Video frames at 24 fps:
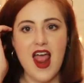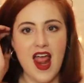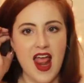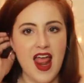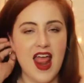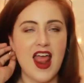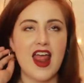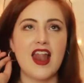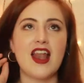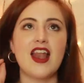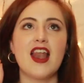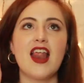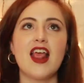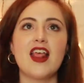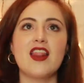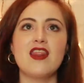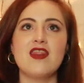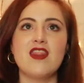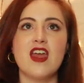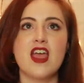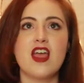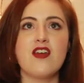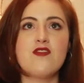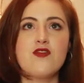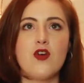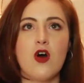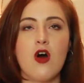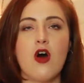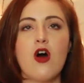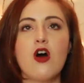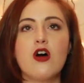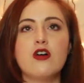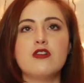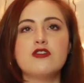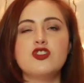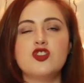and they've
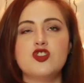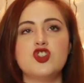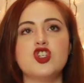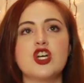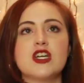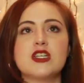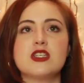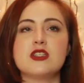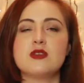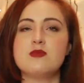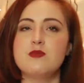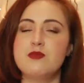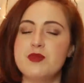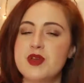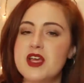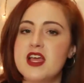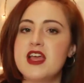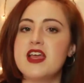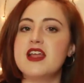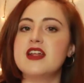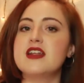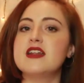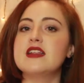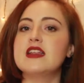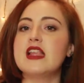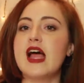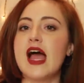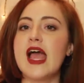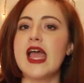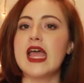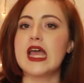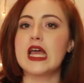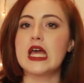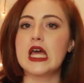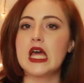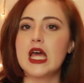all just been
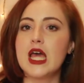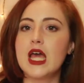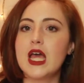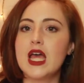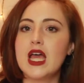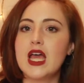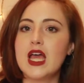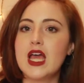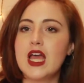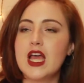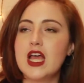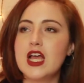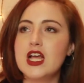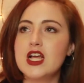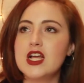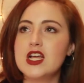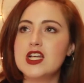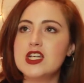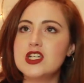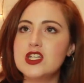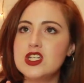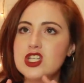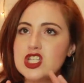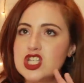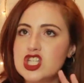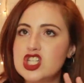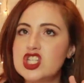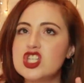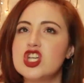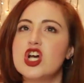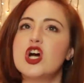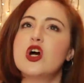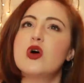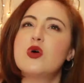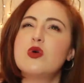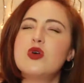like
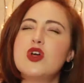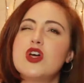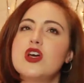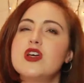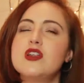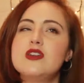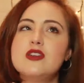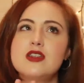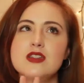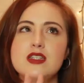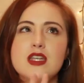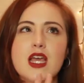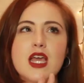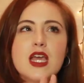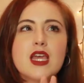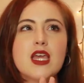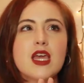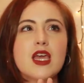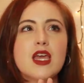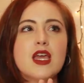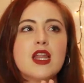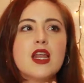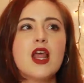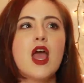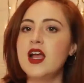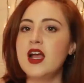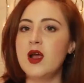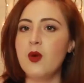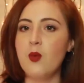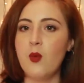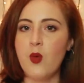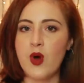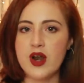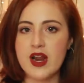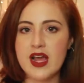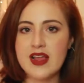so good to take in.
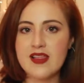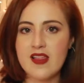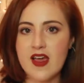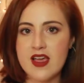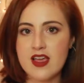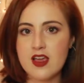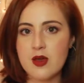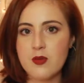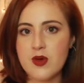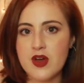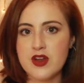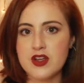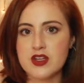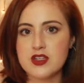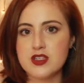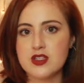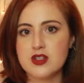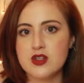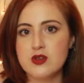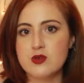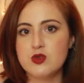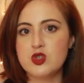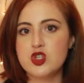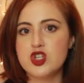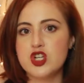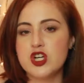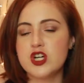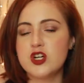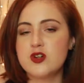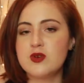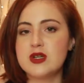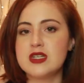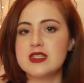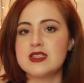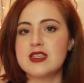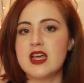What I like about his news
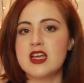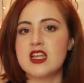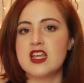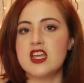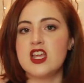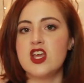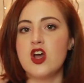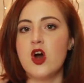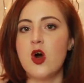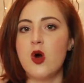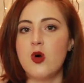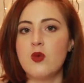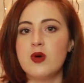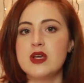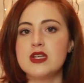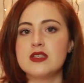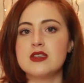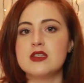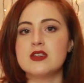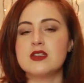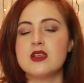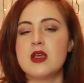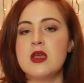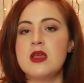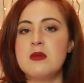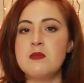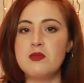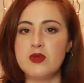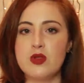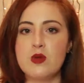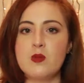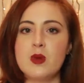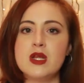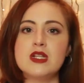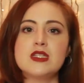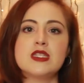show is that he always is
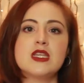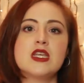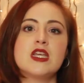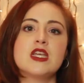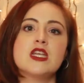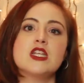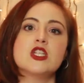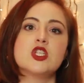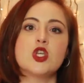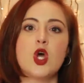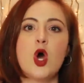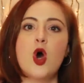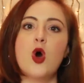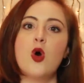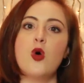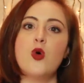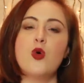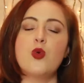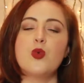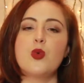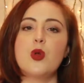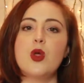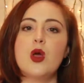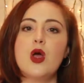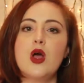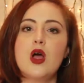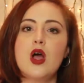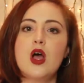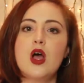implementing his own